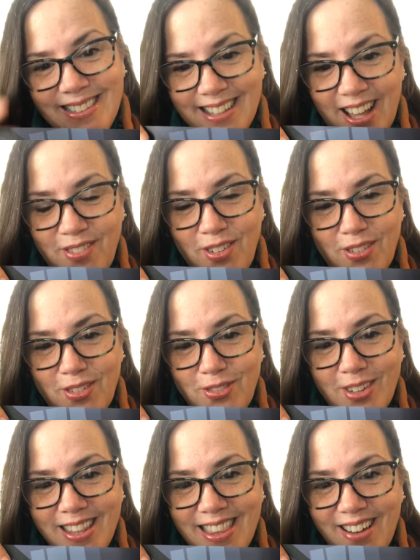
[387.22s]
Have you ever
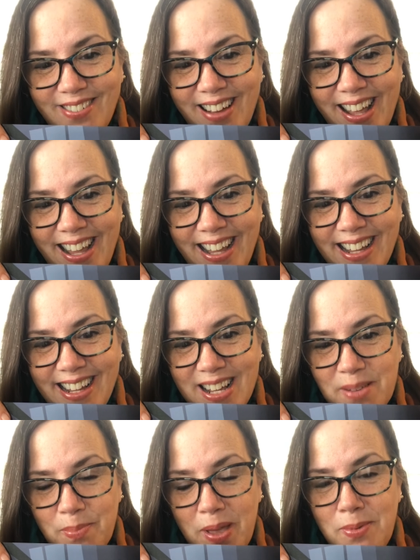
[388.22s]
felt that way?
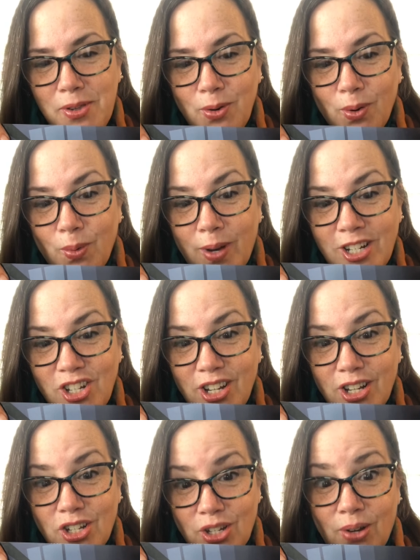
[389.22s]
Maybe you were
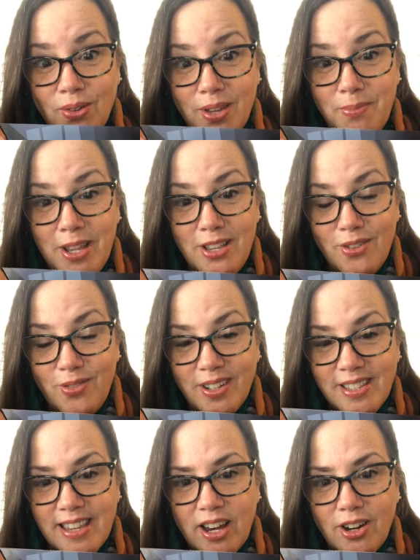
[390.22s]
watching a show that made you
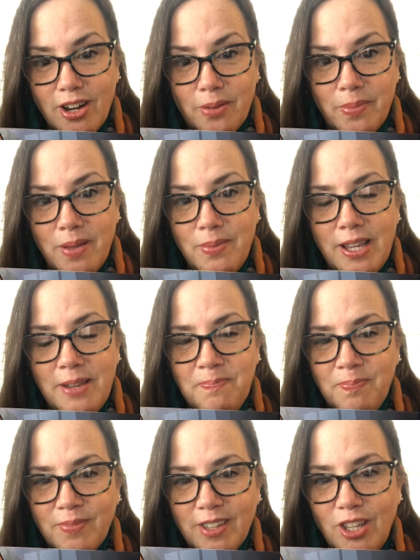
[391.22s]
feel scary, or maybe
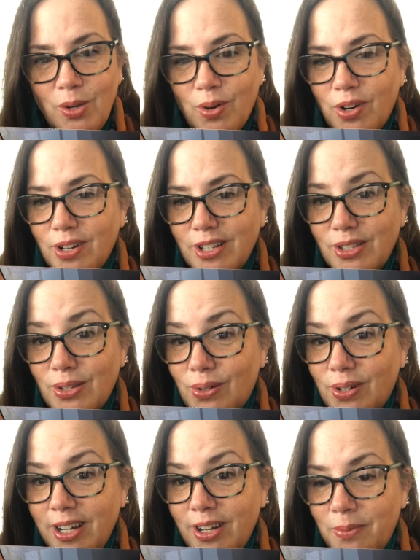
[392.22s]
you heard a
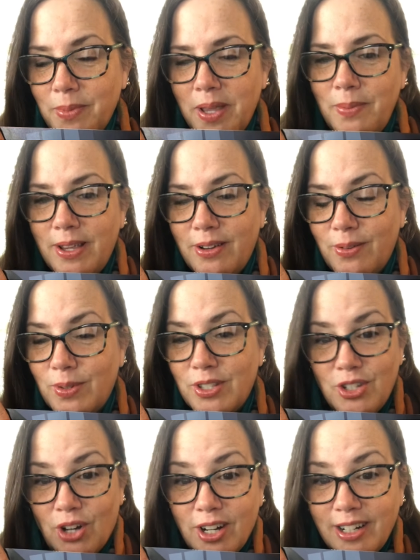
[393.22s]
story, or maybe it was
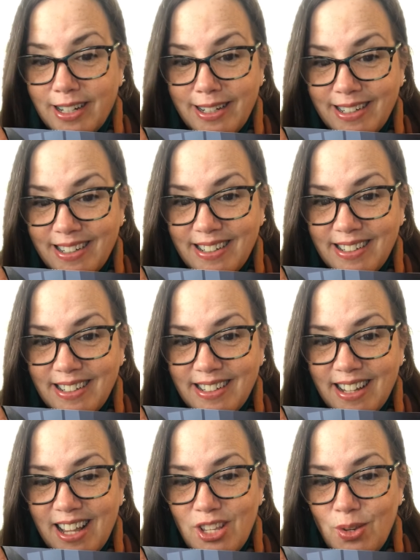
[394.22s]
dark
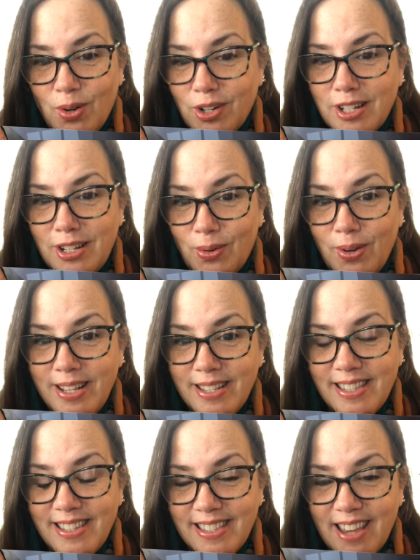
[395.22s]
and you heard a noise
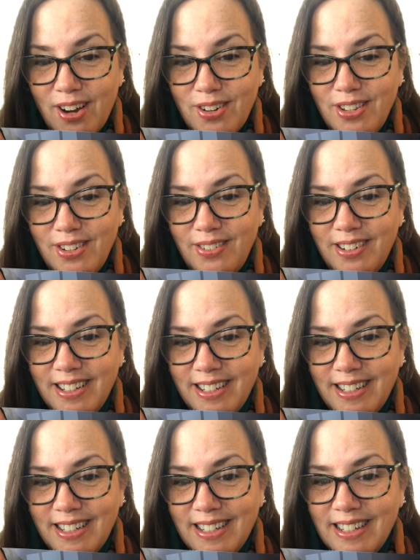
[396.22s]
that scared you.
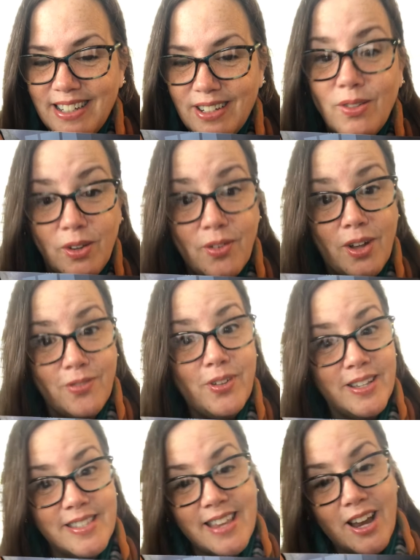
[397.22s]
We've all
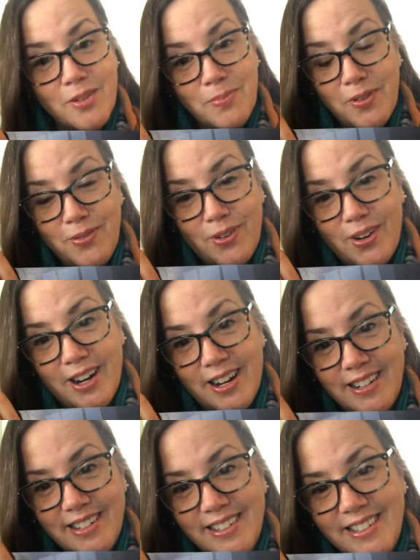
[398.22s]
felt scared before.